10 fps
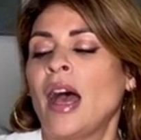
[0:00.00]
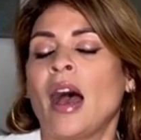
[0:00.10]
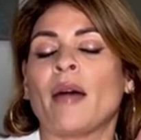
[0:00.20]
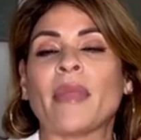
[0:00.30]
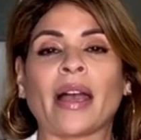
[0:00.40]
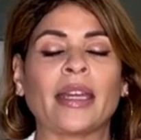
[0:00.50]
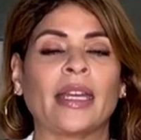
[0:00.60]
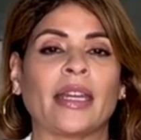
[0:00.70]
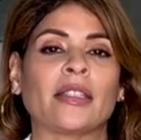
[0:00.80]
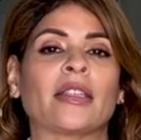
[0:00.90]
not going to
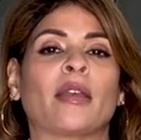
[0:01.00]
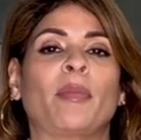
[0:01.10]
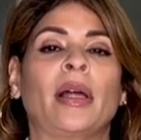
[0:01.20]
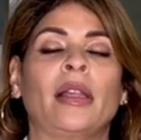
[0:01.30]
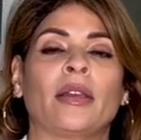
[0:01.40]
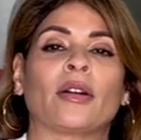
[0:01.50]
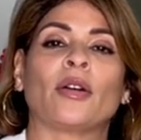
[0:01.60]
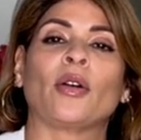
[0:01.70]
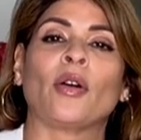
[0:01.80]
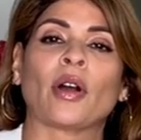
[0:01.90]
get into the
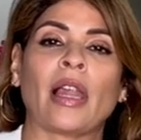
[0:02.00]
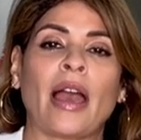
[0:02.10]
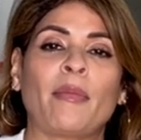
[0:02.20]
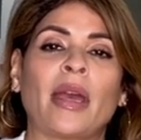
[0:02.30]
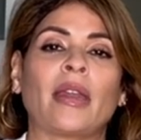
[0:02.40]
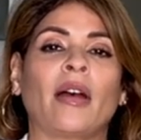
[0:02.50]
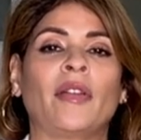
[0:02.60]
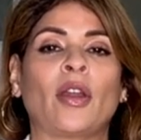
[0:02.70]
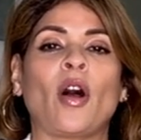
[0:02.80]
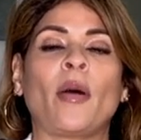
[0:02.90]
political climate of
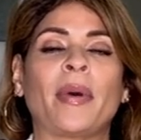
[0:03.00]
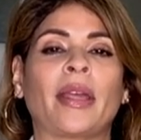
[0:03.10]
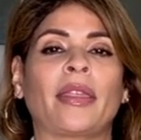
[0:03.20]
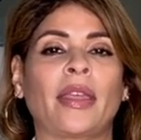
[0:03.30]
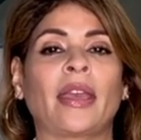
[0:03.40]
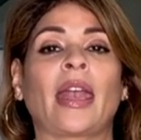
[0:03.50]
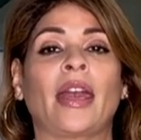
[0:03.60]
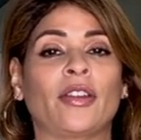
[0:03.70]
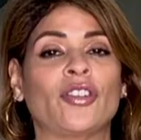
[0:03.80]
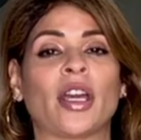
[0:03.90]
it all, but I think
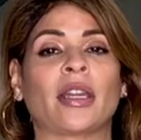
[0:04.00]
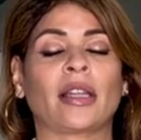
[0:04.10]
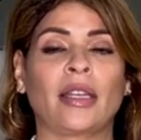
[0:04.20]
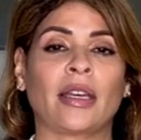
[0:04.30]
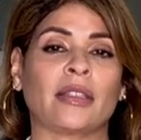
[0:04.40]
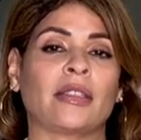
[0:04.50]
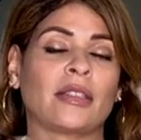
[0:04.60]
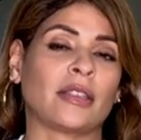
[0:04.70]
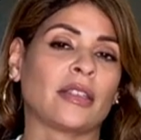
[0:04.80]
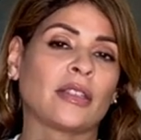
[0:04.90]
energetically, because
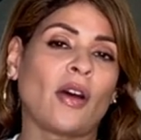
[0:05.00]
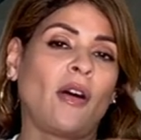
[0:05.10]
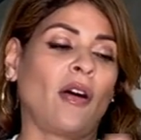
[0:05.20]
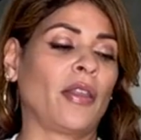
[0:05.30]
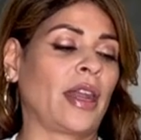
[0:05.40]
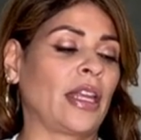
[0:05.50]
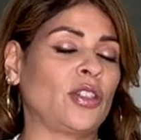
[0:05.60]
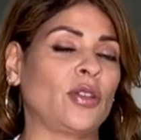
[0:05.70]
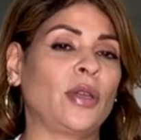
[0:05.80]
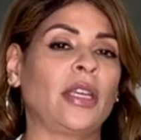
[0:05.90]
this is all that I
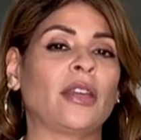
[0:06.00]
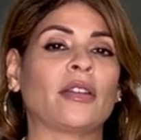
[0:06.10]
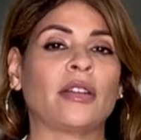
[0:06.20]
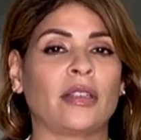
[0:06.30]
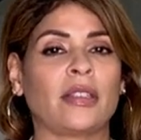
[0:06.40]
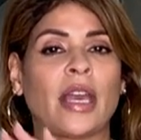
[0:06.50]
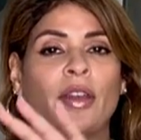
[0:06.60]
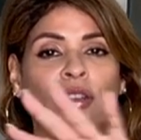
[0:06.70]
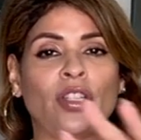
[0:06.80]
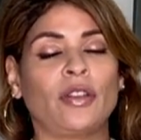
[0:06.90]
do here, is
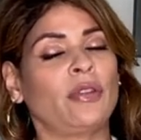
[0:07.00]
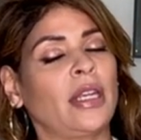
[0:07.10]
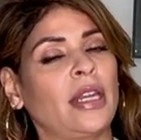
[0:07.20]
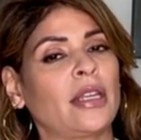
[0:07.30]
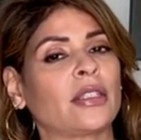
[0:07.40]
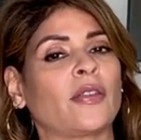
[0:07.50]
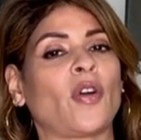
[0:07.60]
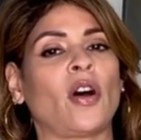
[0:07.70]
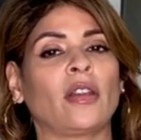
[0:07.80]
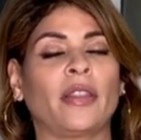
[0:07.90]
energy readings of
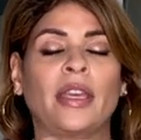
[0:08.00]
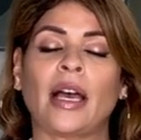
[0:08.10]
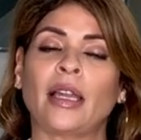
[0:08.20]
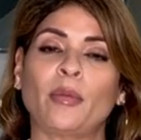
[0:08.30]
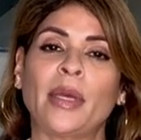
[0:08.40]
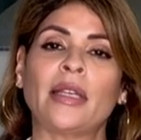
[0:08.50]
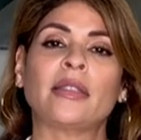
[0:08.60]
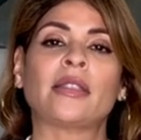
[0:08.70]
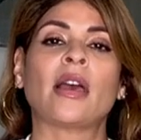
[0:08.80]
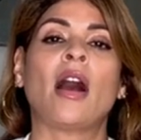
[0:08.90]
all of the
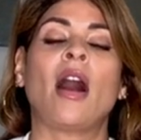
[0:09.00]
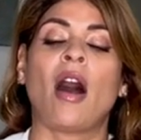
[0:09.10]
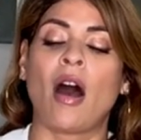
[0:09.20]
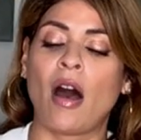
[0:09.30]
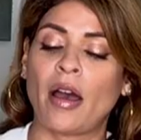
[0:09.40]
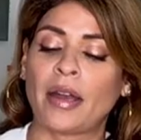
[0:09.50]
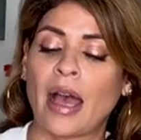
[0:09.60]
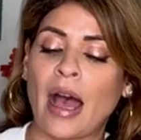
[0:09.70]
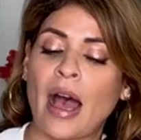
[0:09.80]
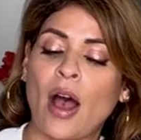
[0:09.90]
elements on
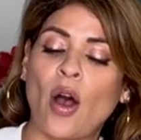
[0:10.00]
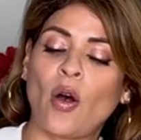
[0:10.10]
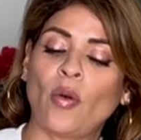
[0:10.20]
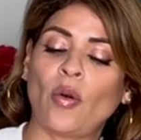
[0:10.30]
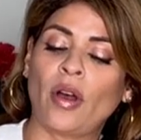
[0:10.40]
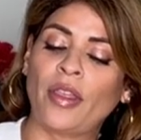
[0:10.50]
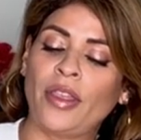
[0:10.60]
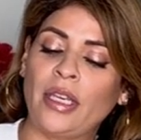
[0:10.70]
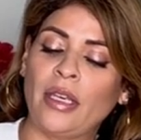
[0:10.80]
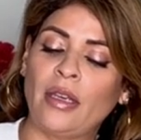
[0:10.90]
how
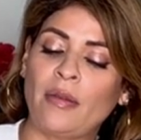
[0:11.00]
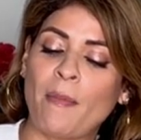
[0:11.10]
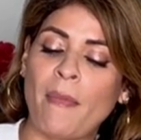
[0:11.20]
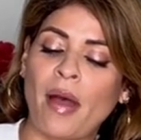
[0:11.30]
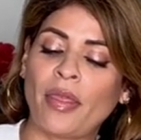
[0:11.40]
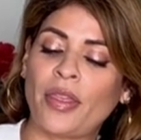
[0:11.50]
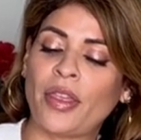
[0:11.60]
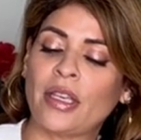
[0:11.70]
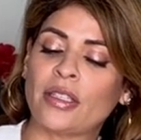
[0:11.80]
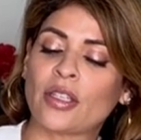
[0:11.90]
the month
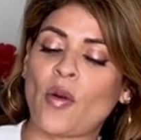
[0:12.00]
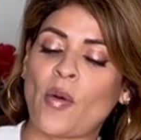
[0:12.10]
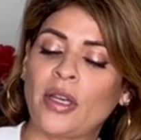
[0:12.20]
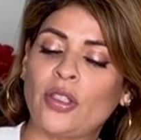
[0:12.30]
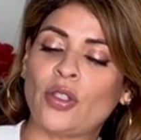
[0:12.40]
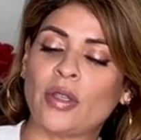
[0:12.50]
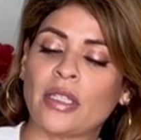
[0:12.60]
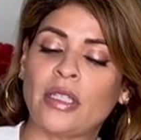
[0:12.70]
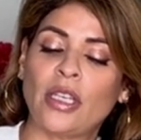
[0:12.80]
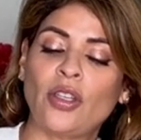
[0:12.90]
is going to
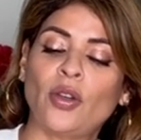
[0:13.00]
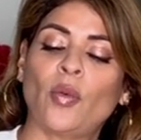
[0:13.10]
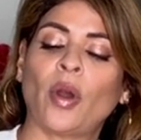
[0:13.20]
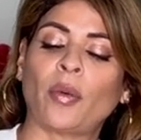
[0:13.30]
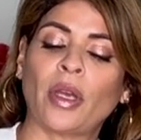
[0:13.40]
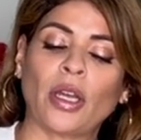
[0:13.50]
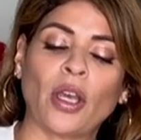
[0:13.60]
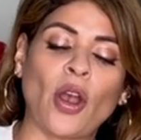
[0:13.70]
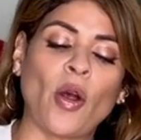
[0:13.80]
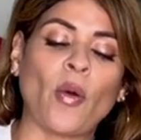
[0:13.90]
continue, where we're going to
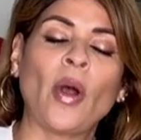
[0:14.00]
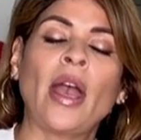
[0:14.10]
go